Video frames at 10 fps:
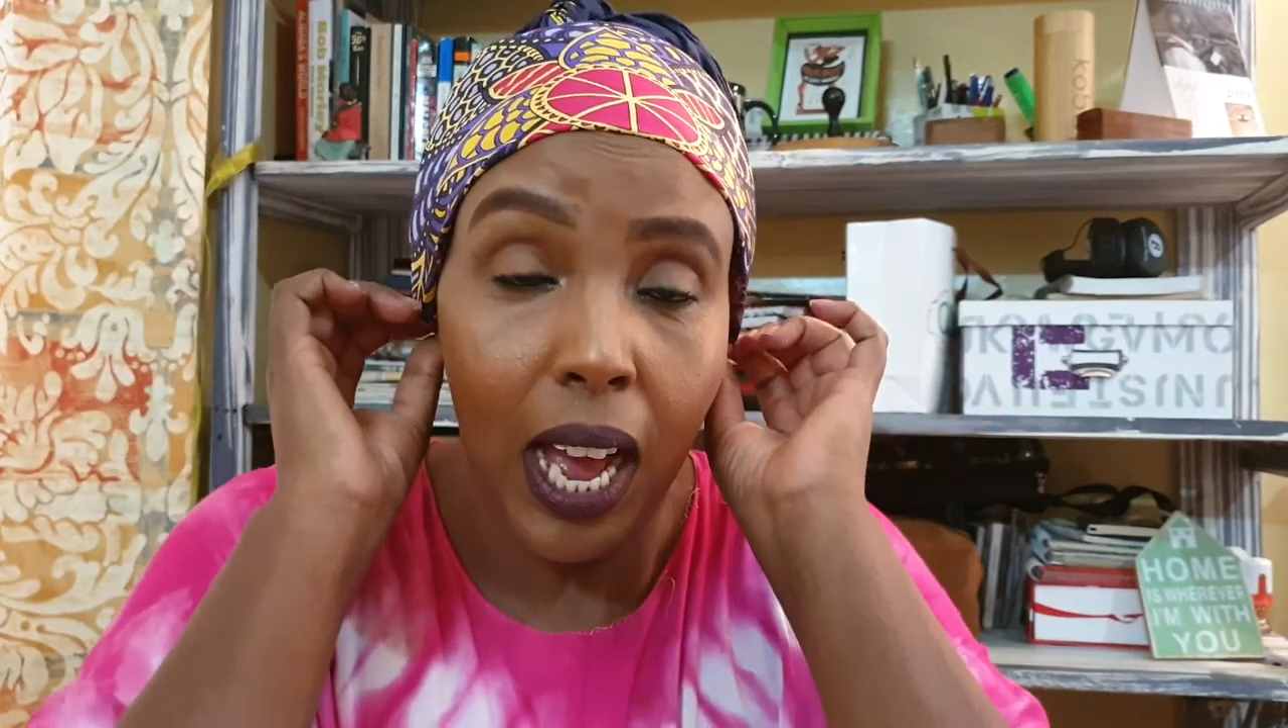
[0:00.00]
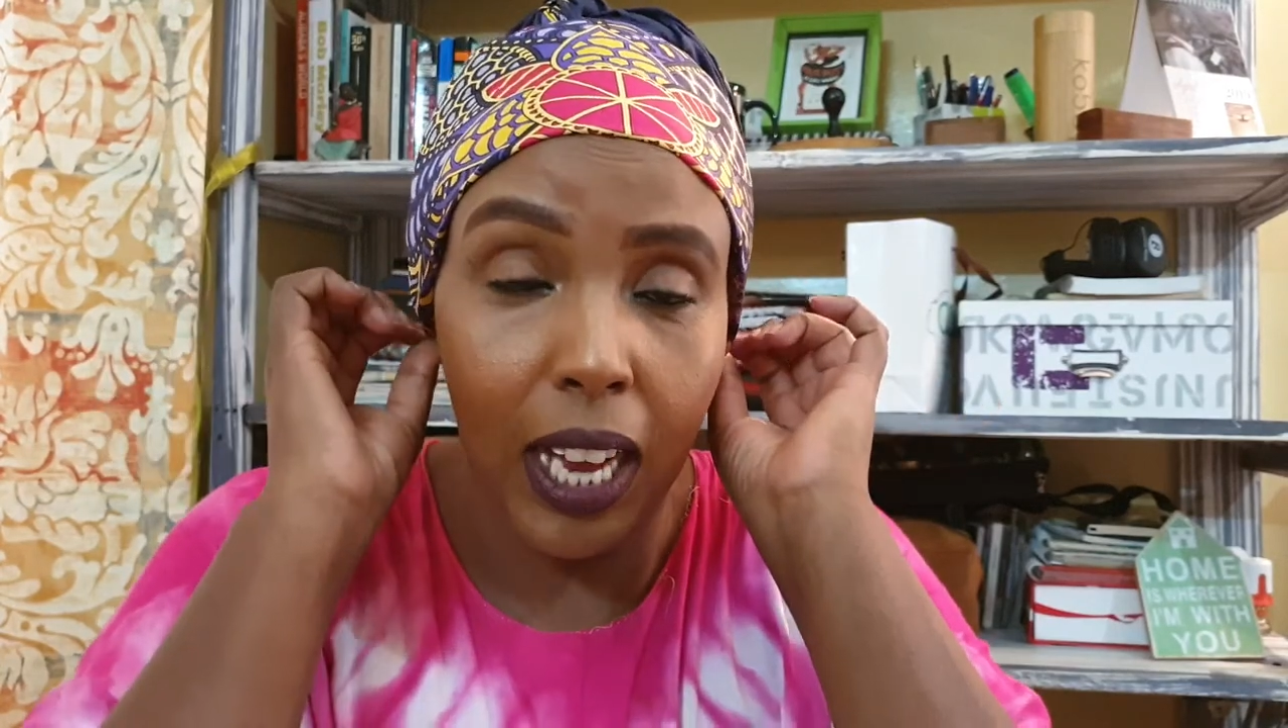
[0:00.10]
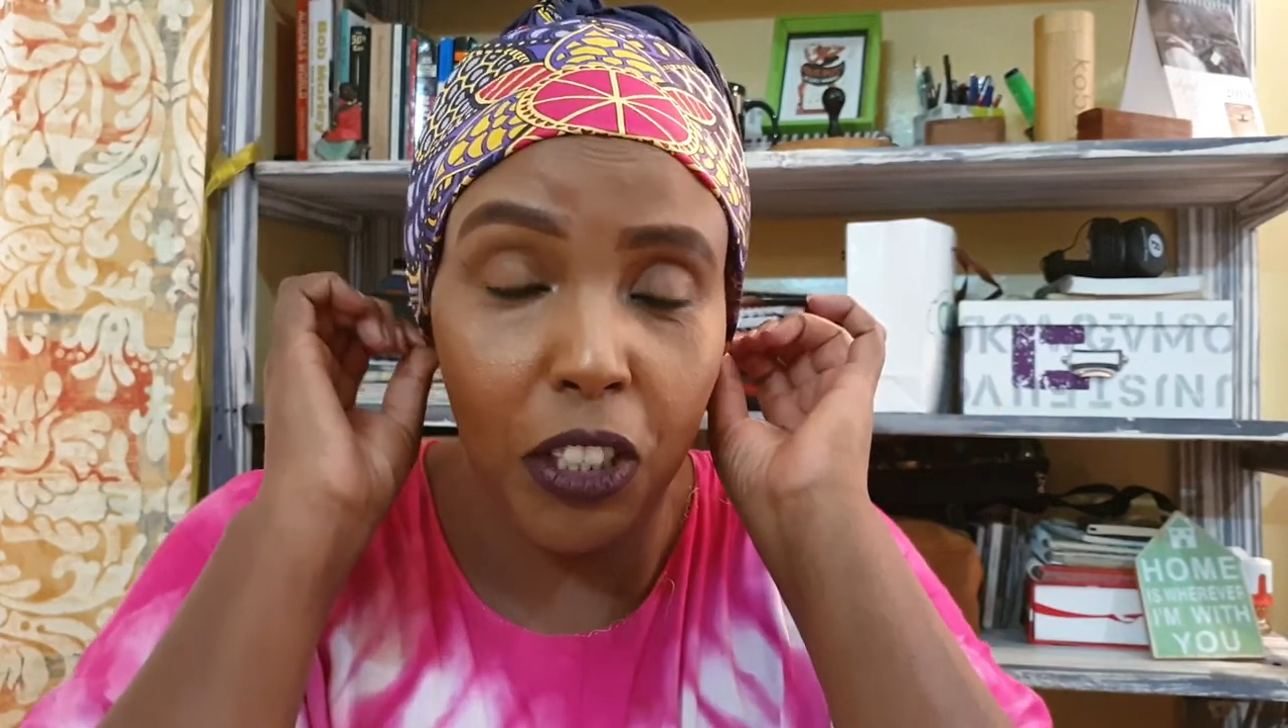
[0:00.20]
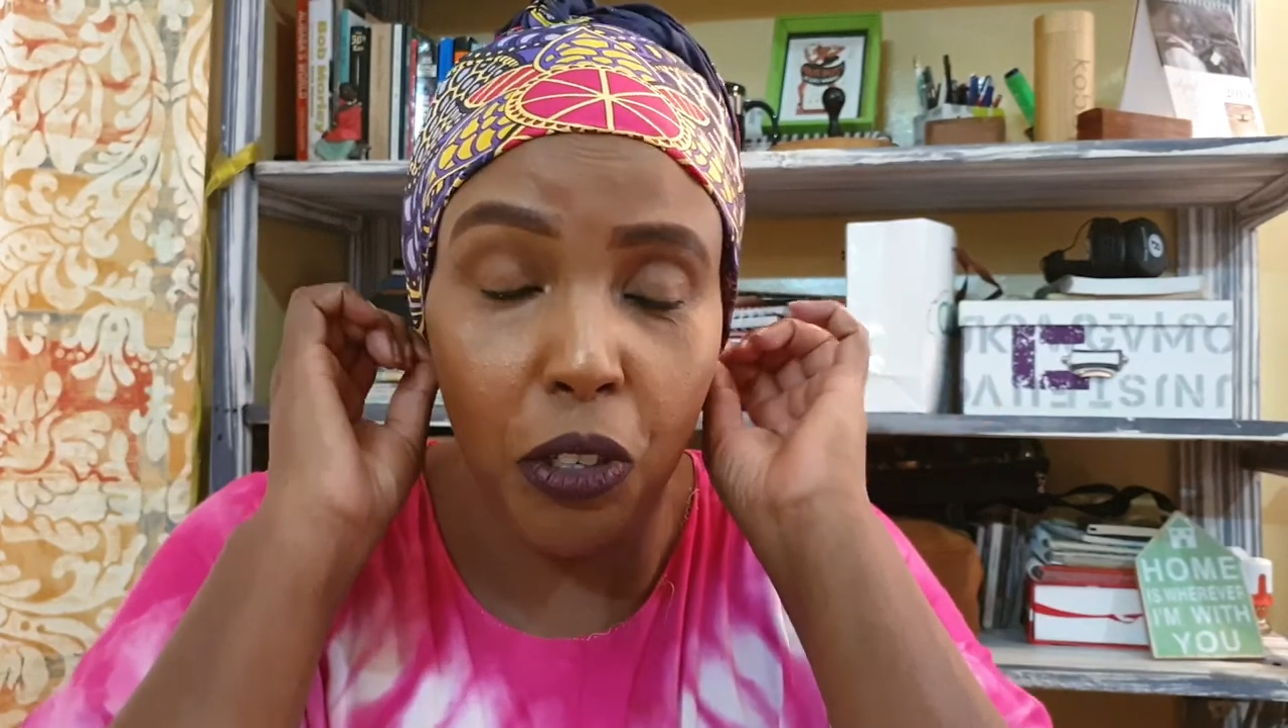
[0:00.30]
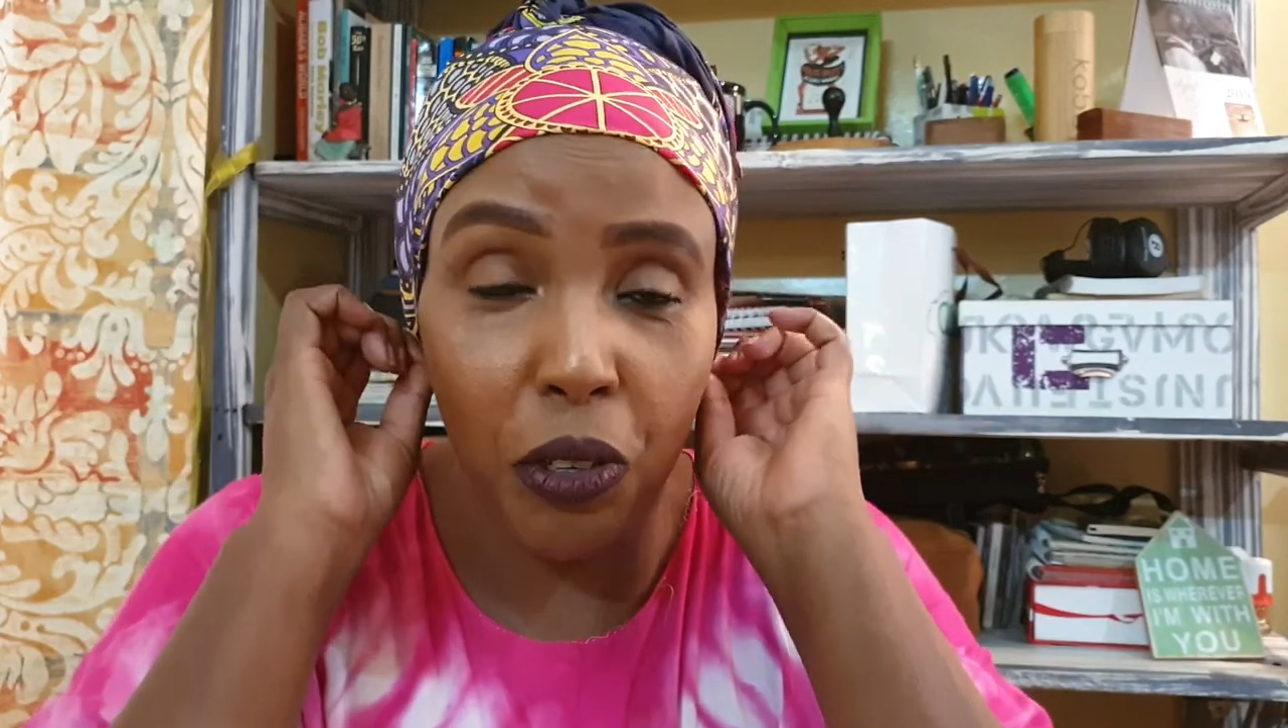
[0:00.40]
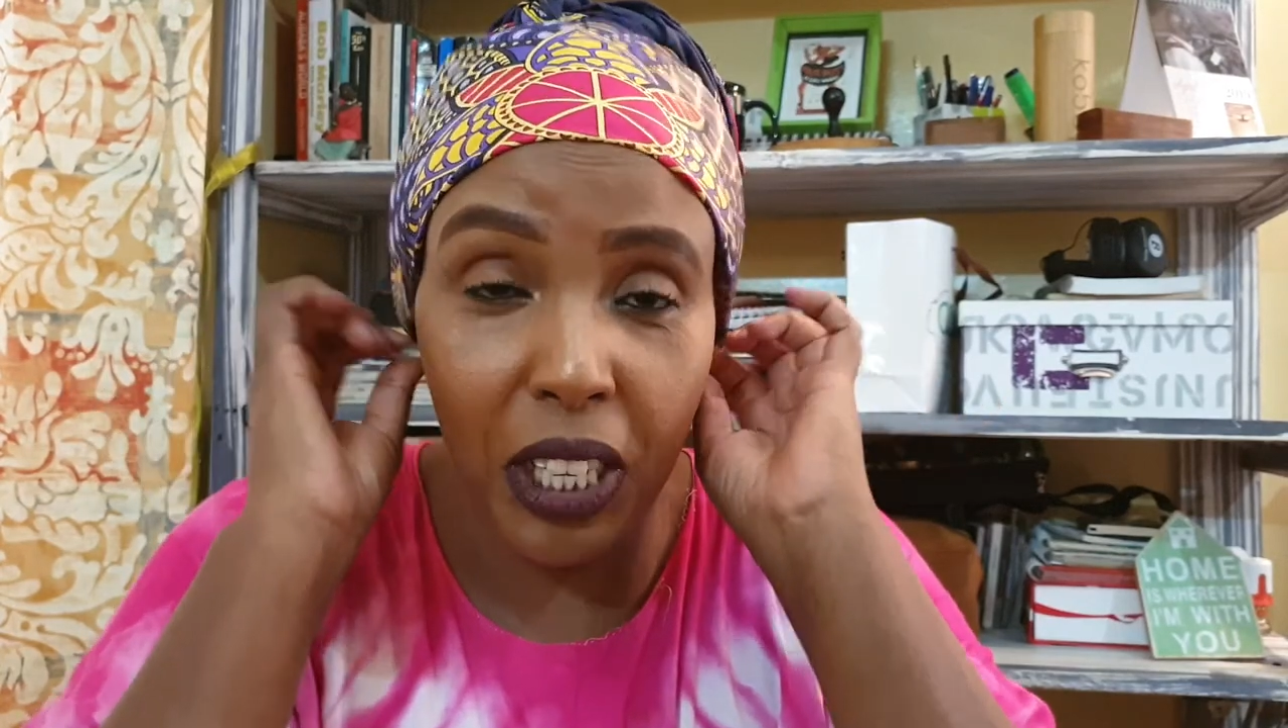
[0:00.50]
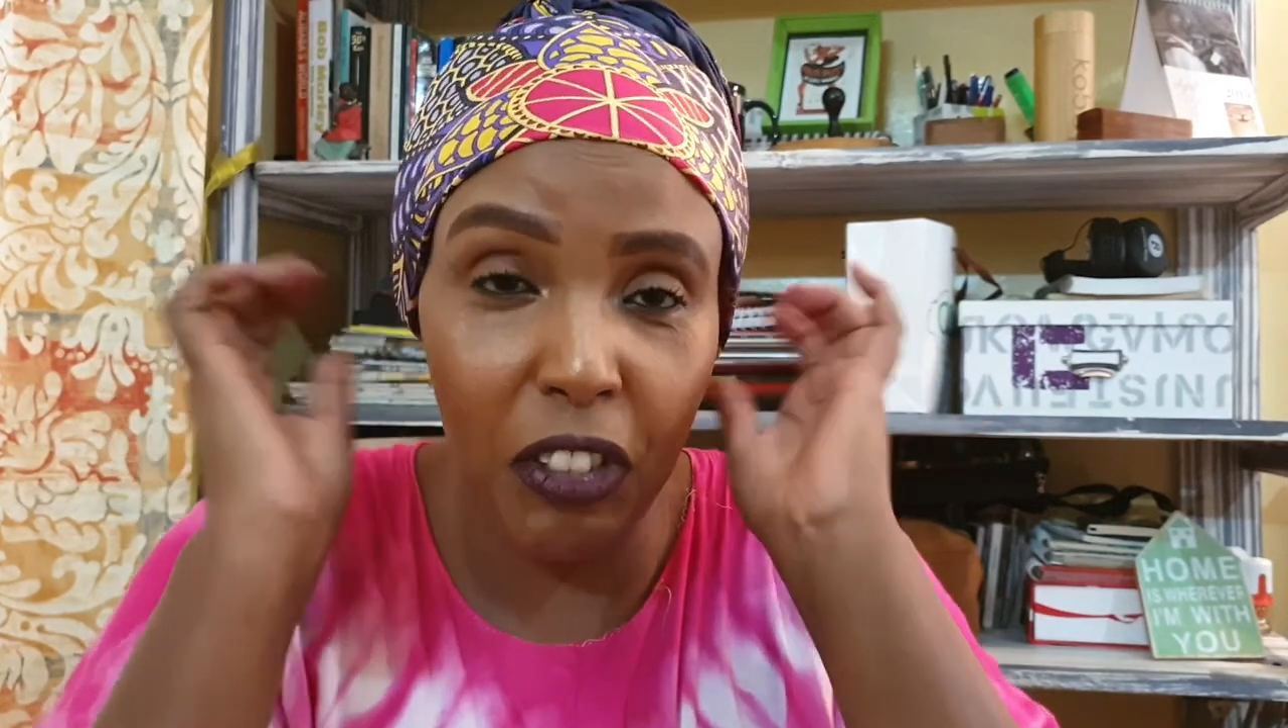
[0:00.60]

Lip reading: I'll show you the